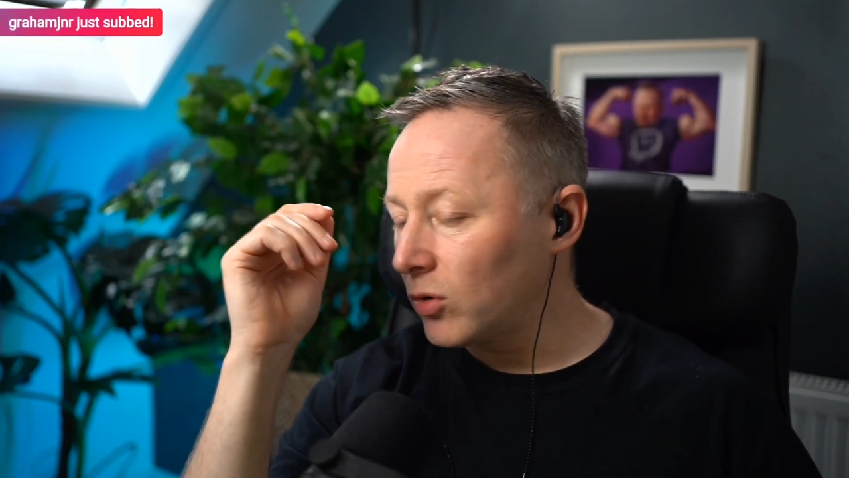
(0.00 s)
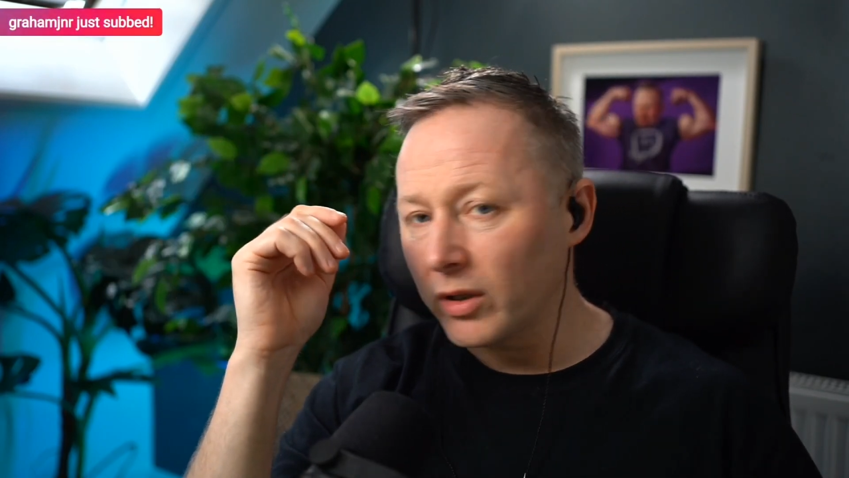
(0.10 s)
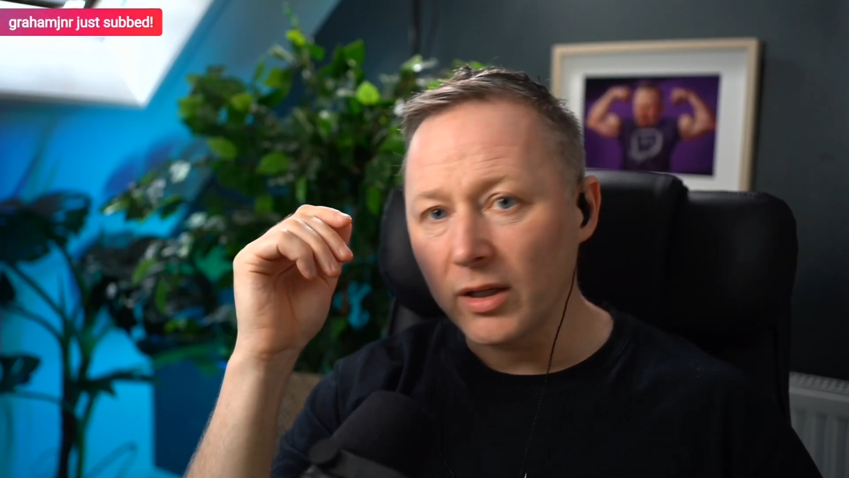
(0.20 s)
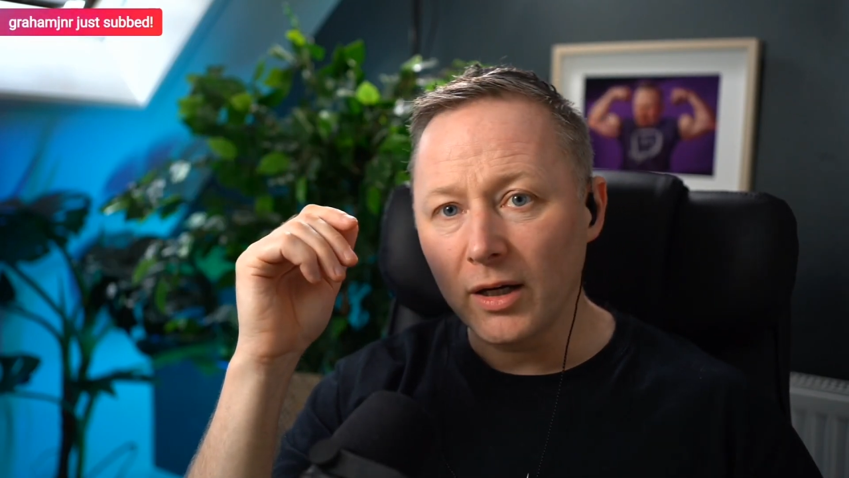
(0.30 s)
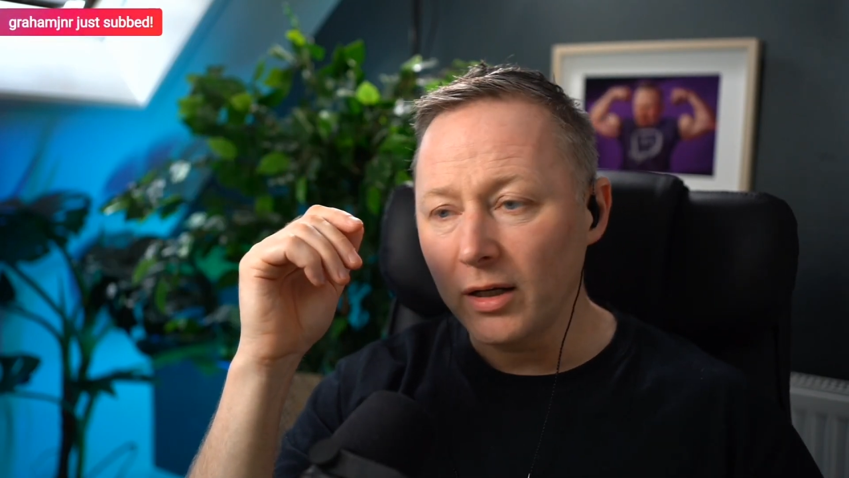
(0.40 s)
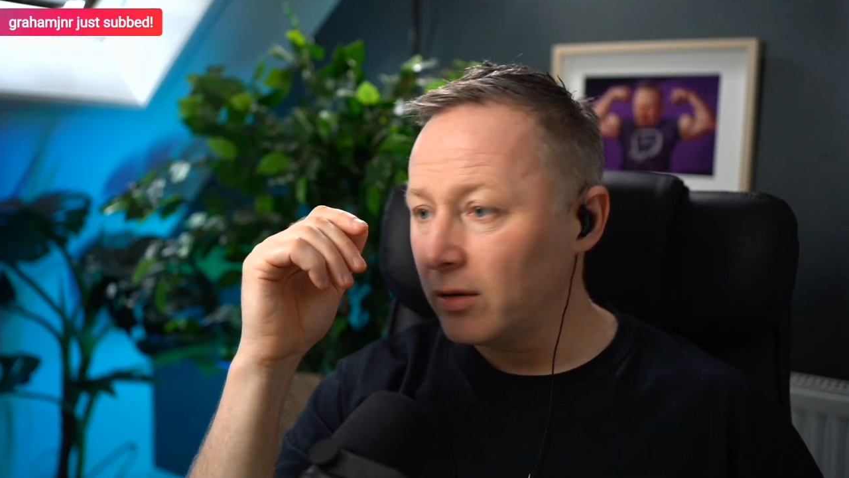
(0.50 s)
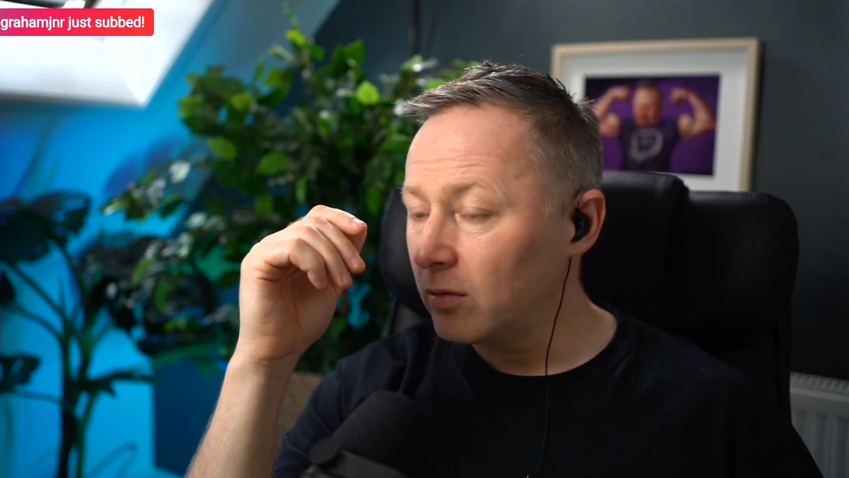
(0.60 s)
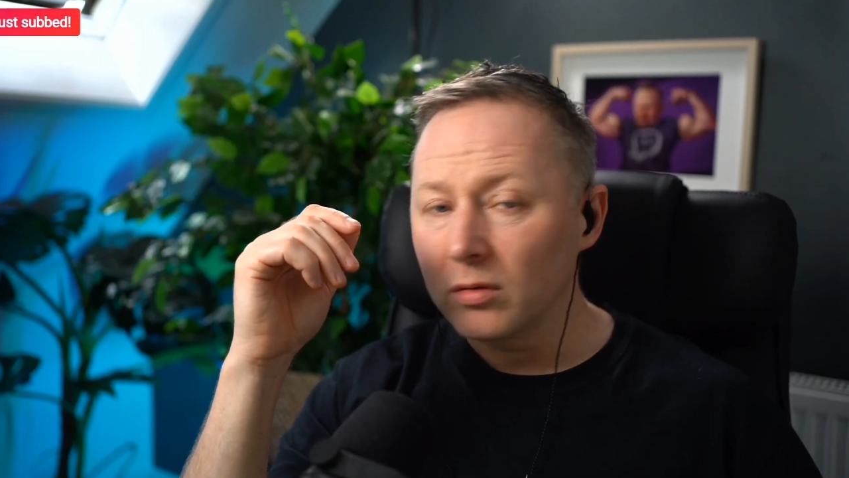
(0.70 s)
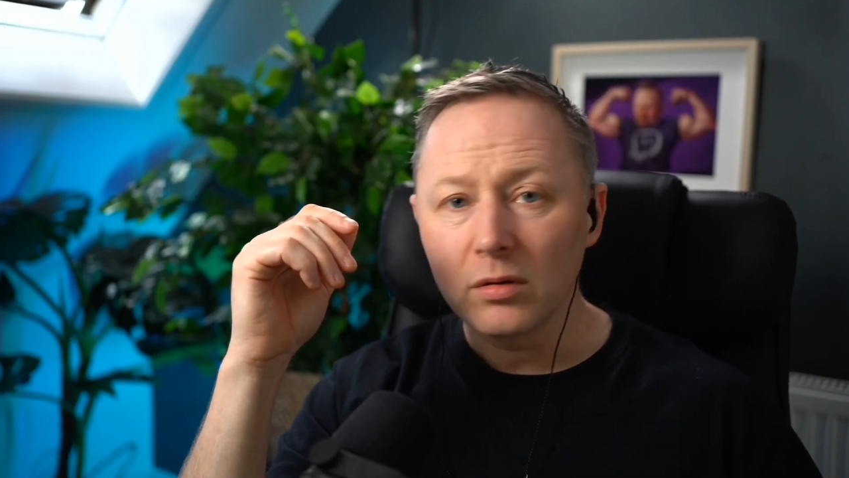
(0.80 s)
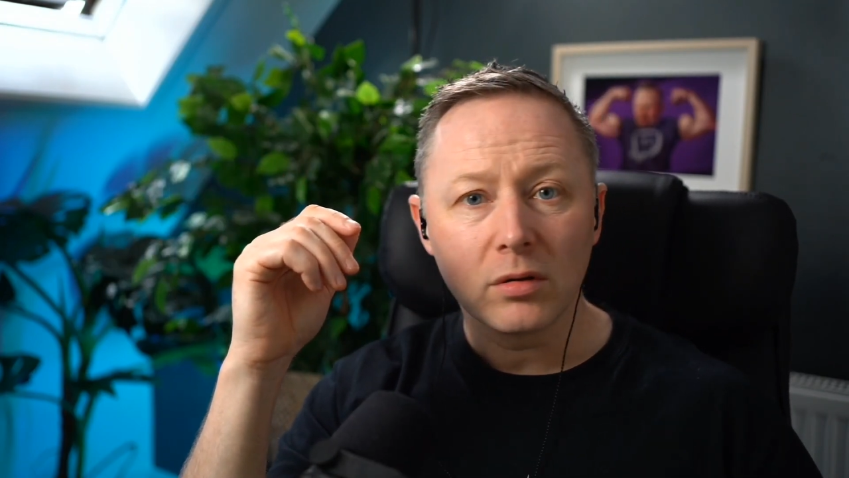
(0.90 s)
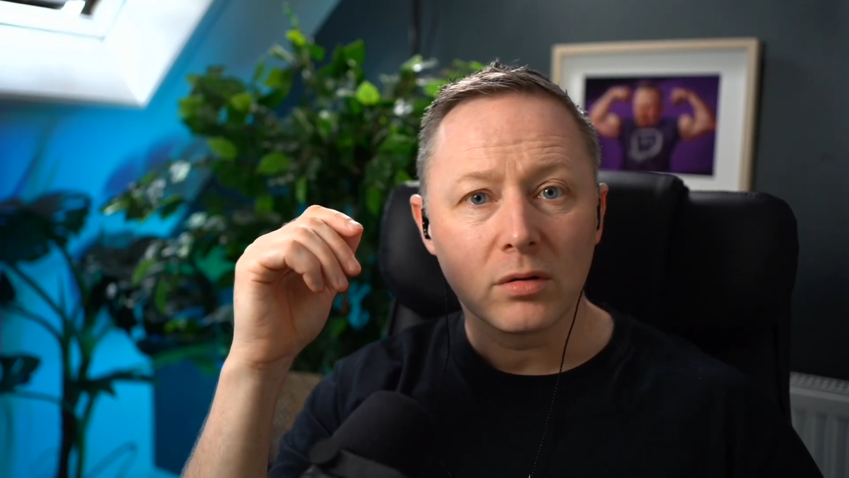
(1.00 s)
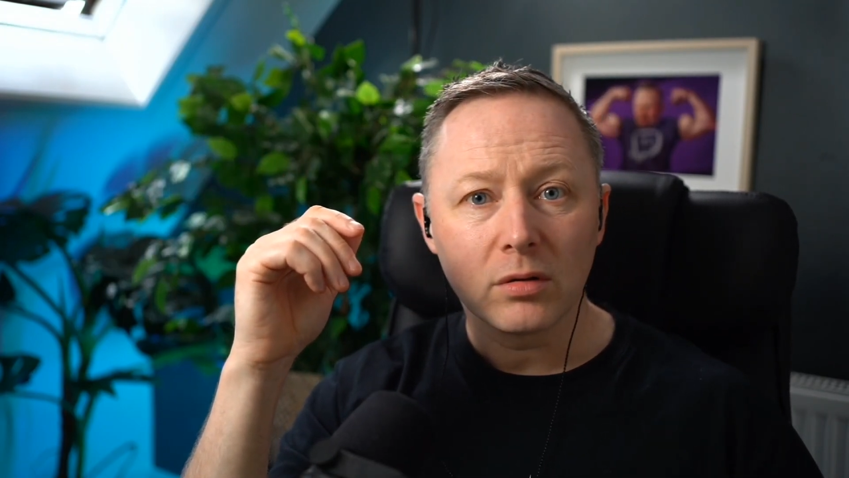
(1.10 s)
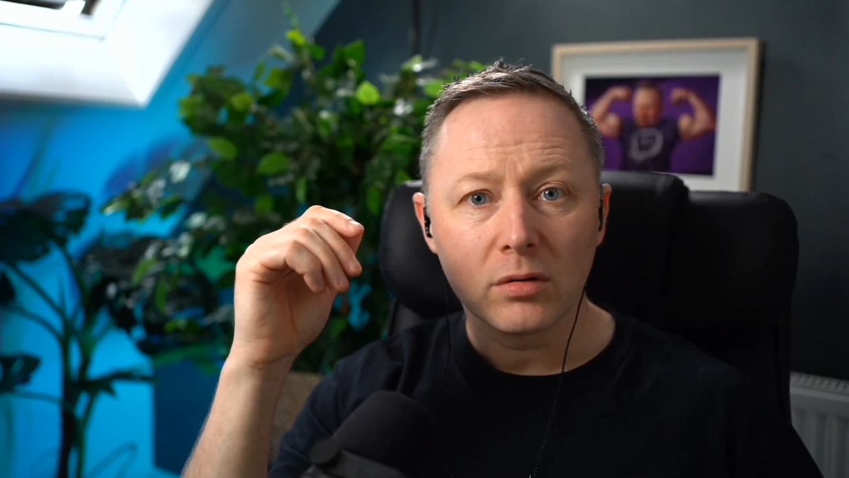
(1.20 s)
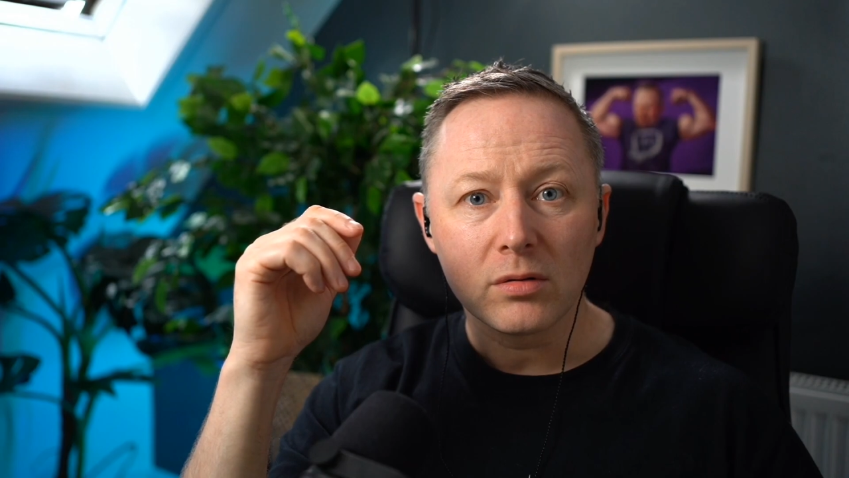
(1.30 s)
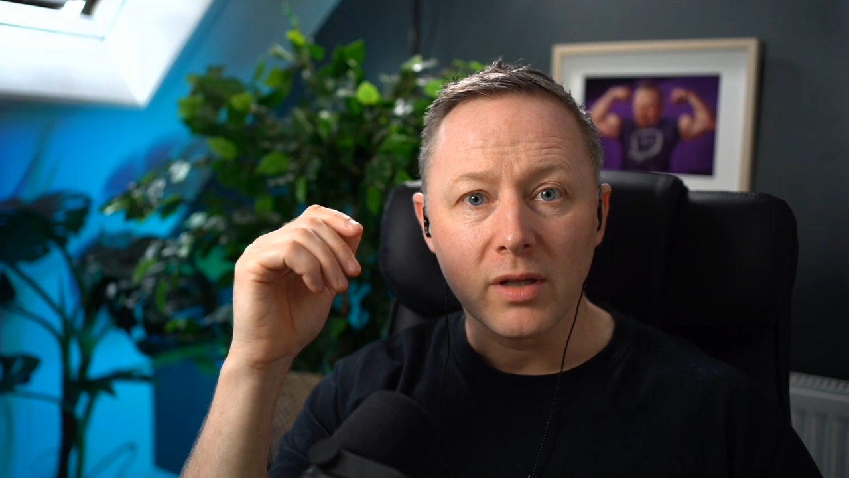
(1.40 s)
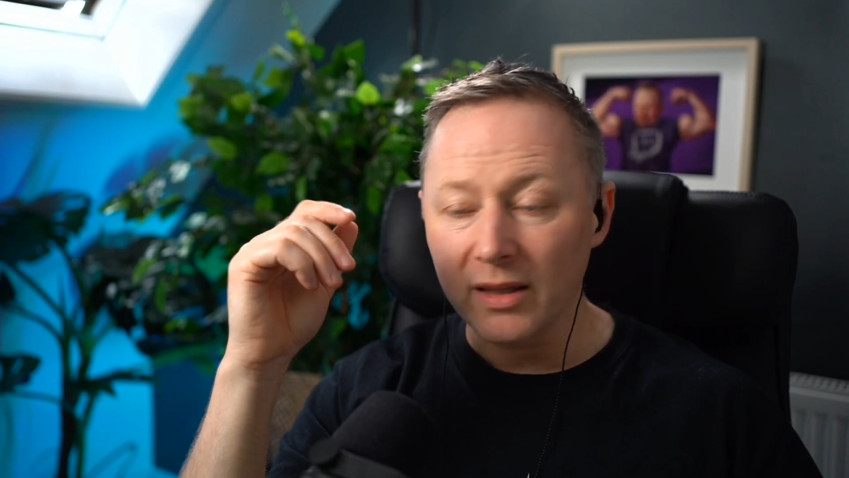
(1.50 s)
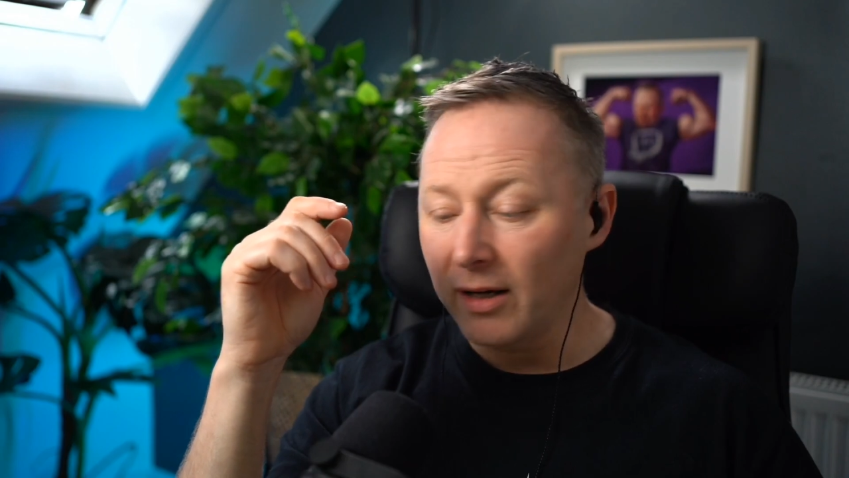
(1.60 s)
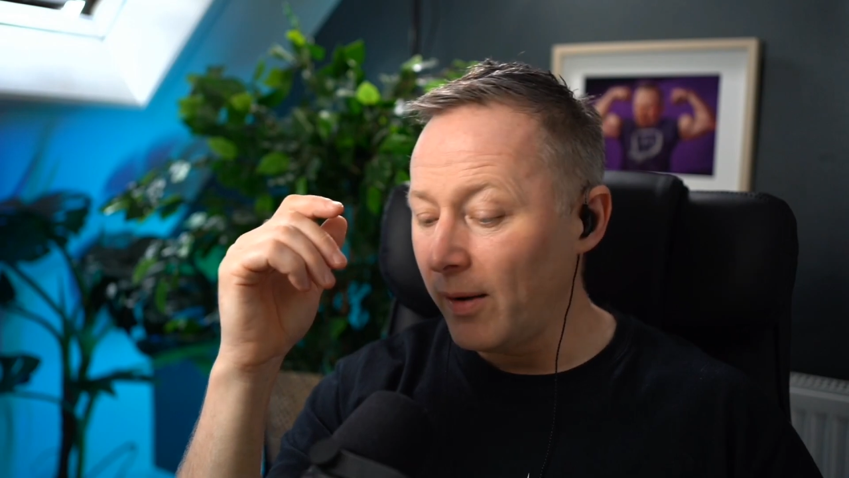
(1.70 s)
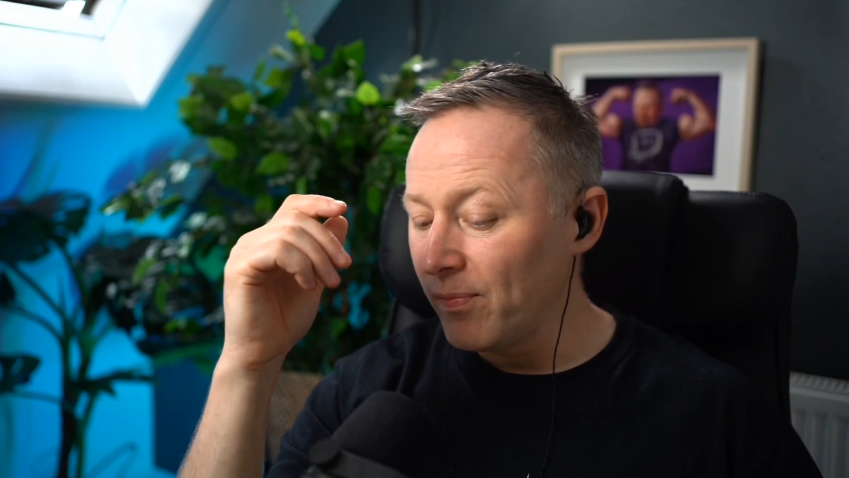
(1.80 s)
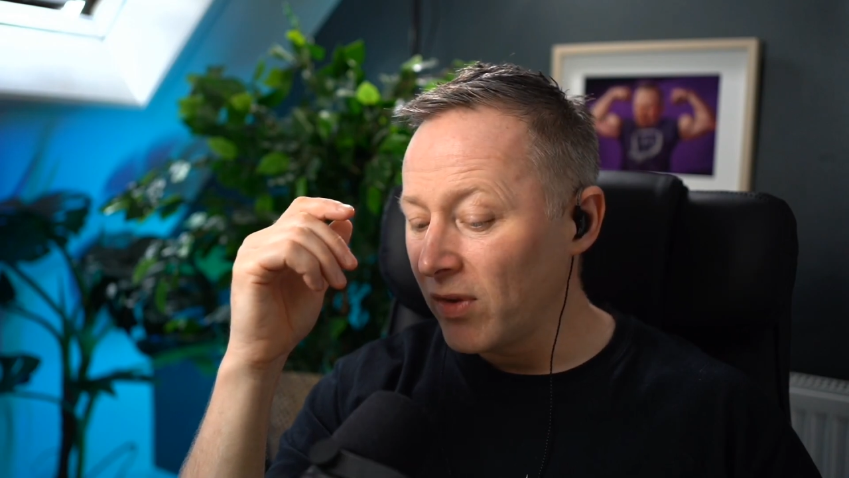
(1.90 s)
like that, like
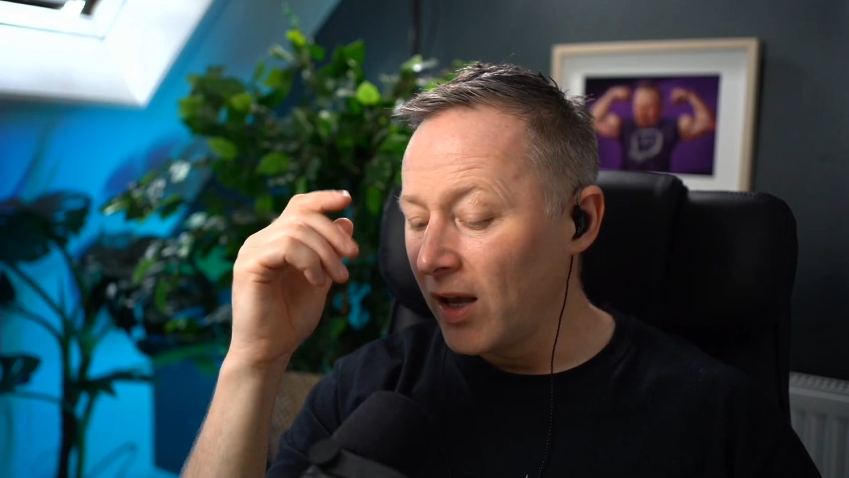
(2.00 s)
that?